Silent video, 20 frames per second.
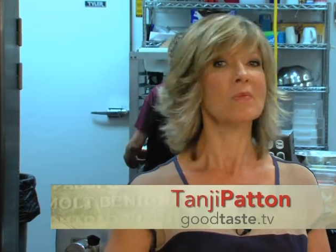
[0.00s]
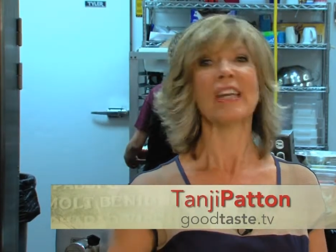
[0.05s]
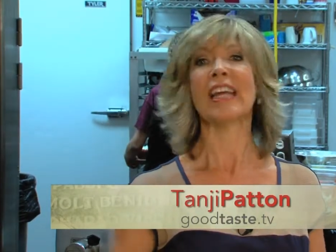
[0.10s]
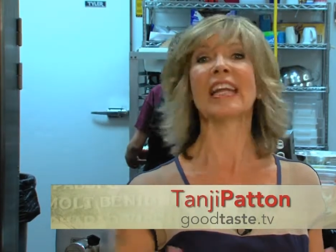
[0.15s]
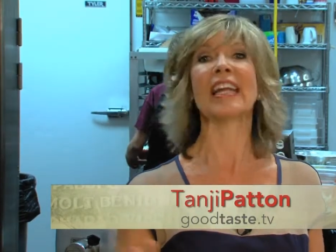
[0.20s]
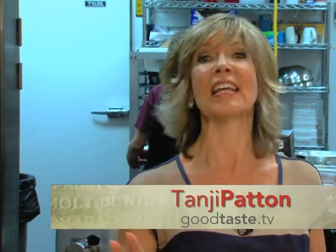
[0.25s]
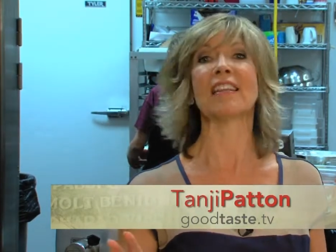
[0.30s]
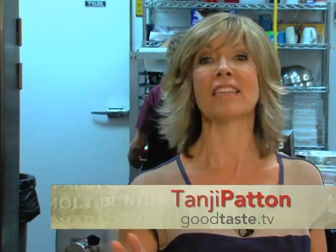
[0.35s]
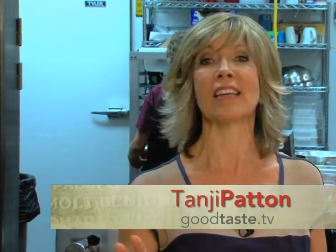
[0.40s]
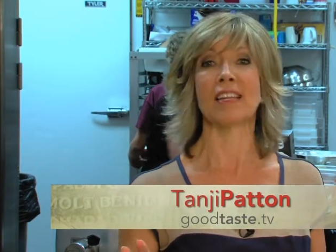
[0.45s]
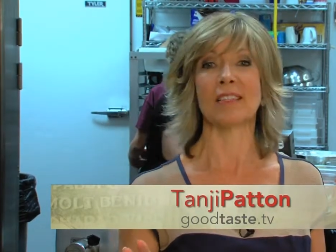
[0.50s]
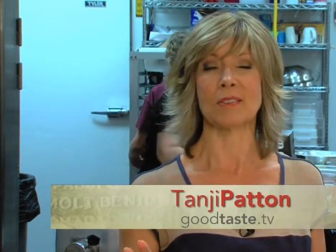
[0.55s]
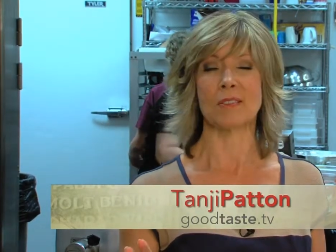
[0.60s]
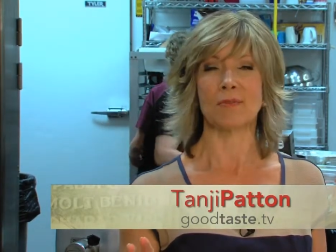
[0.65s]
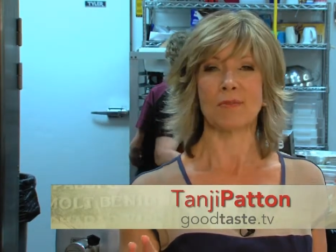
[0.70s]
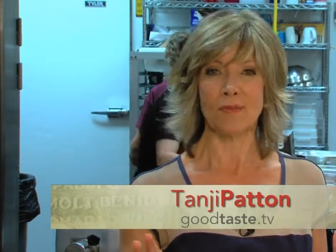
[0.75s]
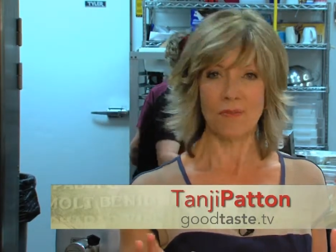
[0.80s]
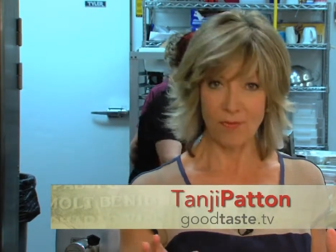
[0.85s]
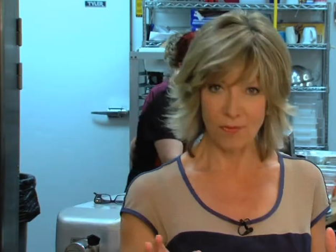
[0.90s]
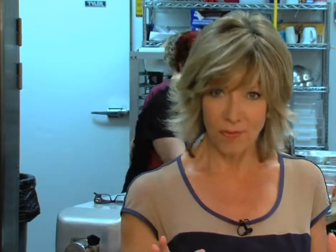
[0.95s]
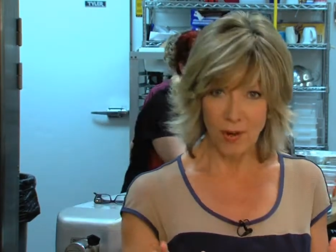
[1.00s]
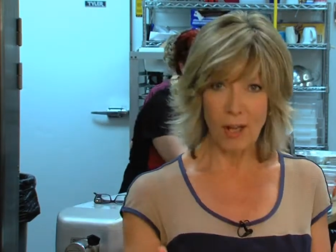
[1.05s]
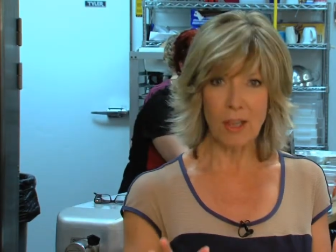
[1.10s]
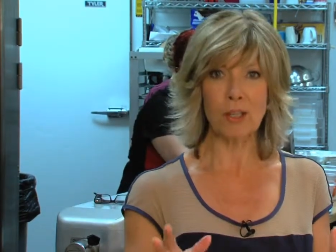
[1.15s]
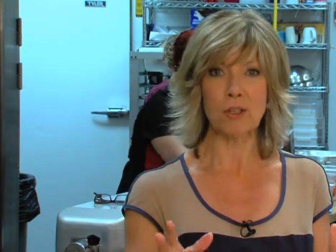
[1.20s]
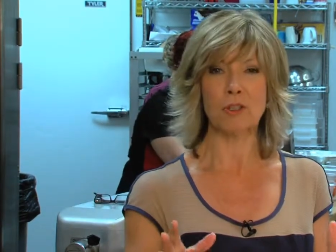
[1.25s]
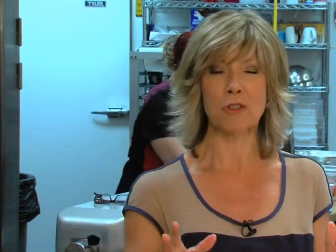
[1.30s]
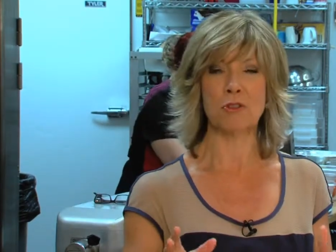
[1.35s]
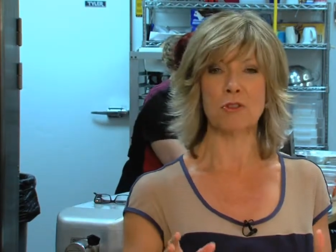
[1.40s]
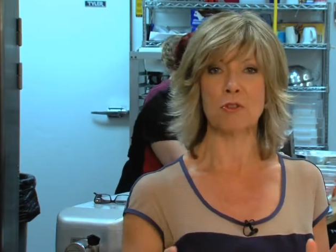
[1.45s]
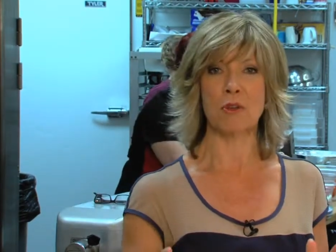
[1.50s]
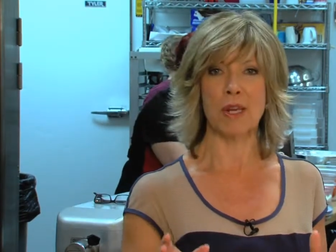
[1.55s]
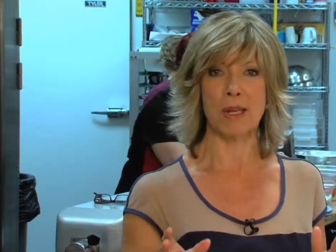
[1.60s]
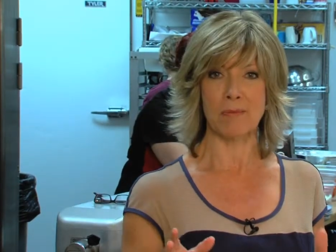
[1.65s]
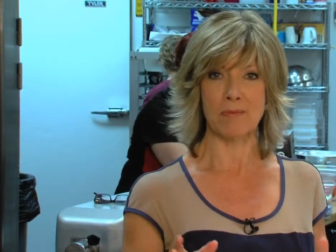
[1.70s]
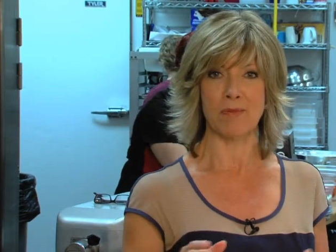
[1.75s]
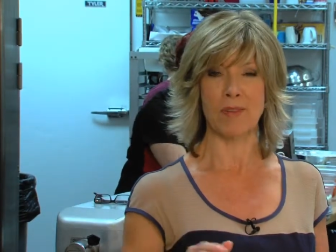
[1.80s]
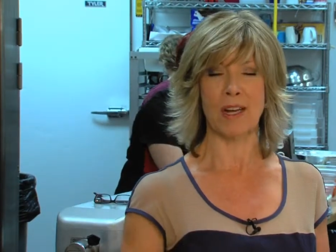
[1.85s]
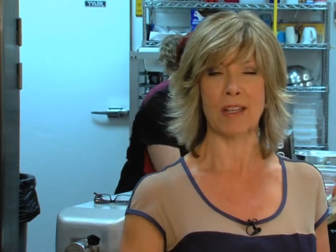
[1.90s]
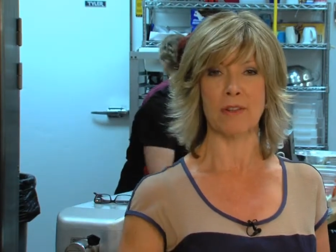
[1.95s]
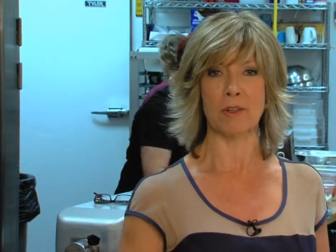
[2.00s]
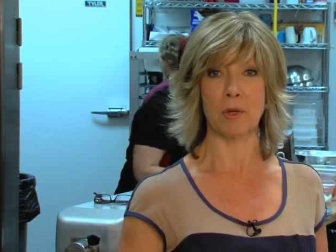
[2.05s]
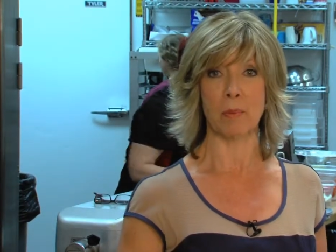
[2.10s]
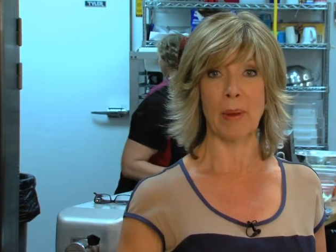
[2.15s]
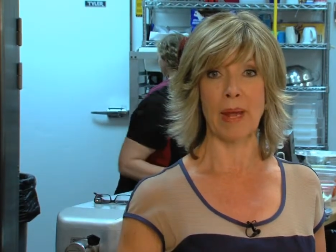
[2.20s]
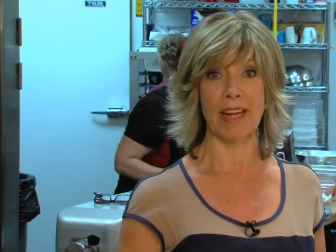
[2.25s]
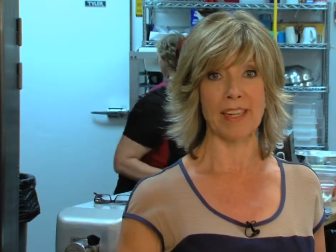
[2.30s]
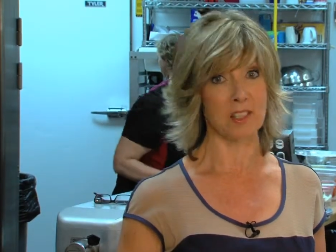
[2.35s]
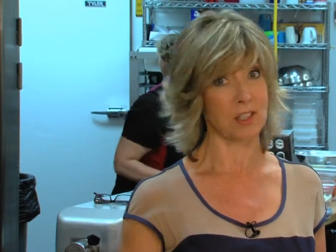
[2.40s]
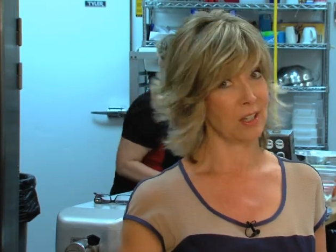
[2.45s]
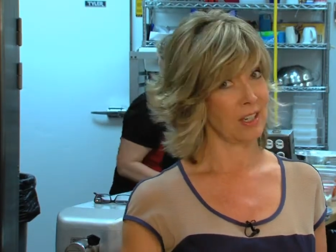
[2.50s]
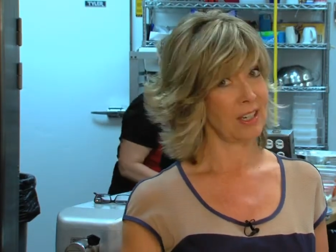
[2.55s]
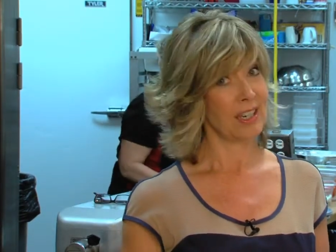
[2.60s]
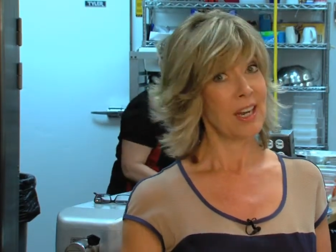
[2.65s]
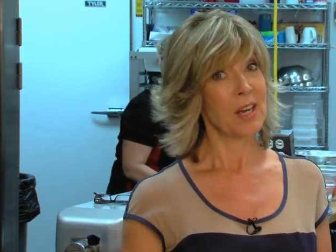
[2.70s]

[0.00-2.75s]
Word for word: anything, follow your dream, follow your passion.